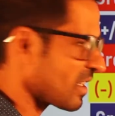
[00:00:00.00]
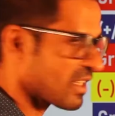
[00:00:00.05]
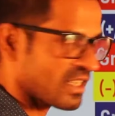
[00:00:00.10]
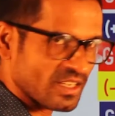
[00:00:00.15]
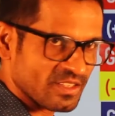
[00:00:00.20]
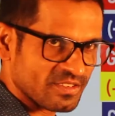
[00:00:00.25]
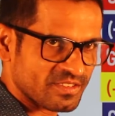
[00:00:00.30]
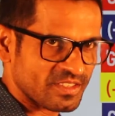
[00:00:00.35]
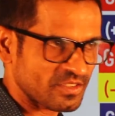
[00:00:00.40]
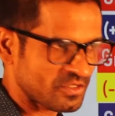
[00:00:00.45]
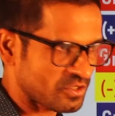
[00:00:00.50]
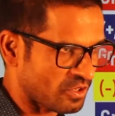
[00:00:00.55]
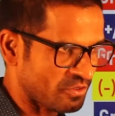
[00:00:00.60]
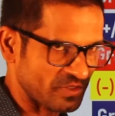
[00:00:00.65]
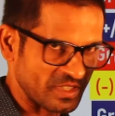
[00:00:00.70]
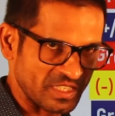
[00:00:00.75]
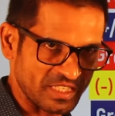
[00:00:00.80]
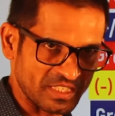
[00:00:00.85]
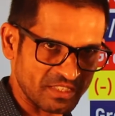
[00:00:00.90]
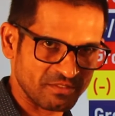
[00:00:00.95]
consists
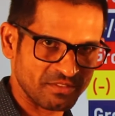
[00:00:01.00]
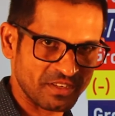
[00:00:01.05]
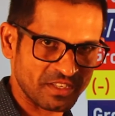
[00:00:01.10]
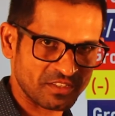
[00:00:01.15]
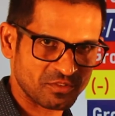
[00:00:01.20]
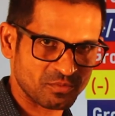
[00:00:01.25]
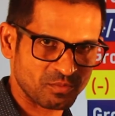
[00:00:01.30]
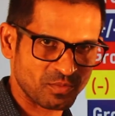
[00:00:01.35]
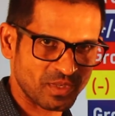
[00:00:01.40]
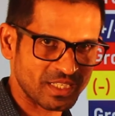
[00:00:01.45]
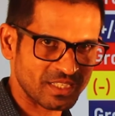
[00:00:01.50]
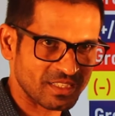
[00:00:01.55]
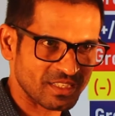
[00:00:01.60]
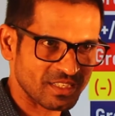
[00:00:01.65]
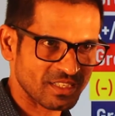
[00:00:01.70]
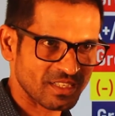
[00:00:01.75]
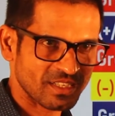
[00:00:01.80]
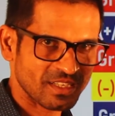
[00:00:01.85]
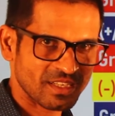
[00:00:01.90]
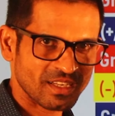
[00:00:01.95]
of investment
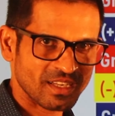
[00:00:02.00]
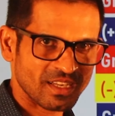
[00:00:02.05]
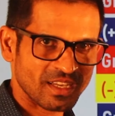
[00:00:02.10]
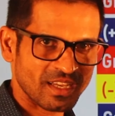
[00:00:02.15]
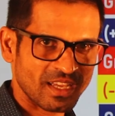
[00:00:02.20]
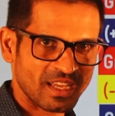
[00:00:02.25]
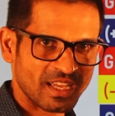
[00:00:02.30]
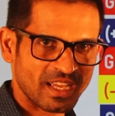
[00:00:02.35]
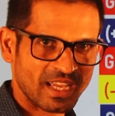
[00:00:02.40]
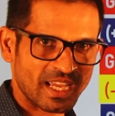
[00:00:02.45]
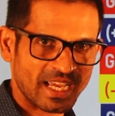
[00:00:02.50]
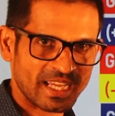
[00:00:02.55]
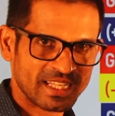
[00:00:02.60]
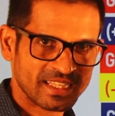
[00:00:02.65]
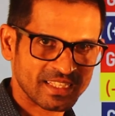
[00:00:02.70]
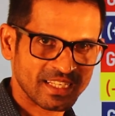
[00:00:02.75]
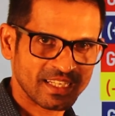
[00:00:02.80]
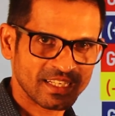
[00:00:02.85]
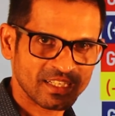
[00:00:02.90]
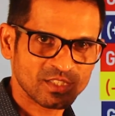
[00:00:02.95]

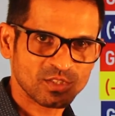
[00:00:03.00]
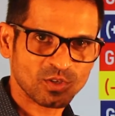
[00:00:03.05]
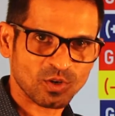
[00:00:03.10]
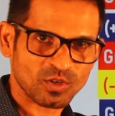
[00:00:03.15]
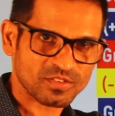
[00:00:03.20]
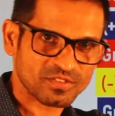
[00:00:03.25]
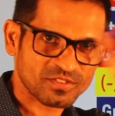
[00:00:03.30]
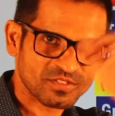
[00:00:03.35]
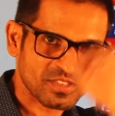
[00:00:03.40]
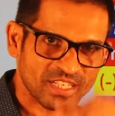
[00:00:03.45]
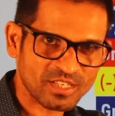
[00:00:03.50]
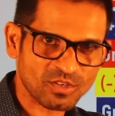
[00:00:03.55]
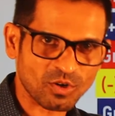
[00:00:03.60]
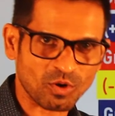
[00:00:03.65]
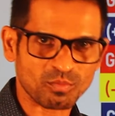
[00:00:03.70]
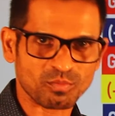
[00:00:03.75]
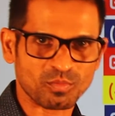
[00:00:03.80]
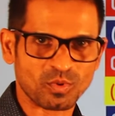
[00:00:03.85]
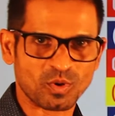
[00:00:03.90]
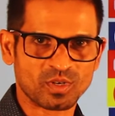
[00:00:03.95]
and then those three
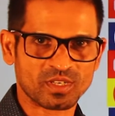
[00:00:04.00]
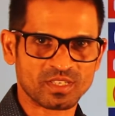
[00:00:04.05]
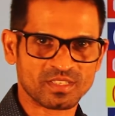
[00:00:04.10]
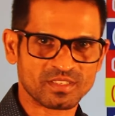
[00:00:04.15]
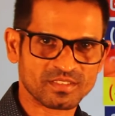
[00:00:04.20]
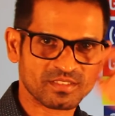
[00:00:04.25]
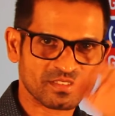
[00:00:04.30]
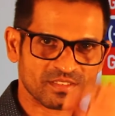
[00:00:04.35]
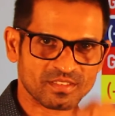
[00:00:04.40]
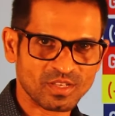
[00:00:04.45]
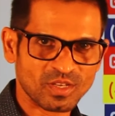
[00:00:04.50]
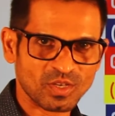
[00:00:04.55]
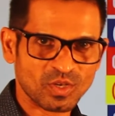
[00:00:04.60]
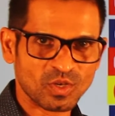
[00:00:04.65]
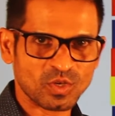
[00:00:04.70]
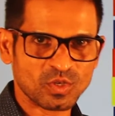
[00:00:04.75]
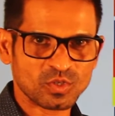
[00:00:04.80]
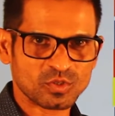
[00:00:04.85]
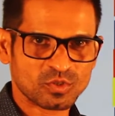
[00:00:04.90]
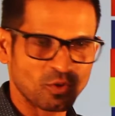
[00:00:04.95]
components.
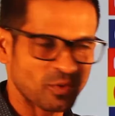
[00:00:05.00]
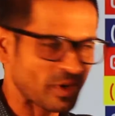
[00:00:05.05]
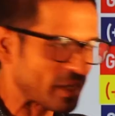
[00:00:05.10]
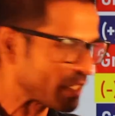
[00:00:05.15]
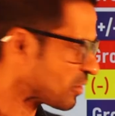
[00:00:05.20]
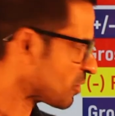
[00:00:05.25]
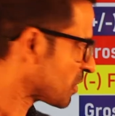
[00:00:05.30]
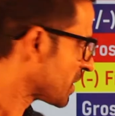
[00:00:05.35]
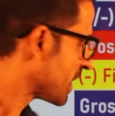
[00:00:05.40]
So when you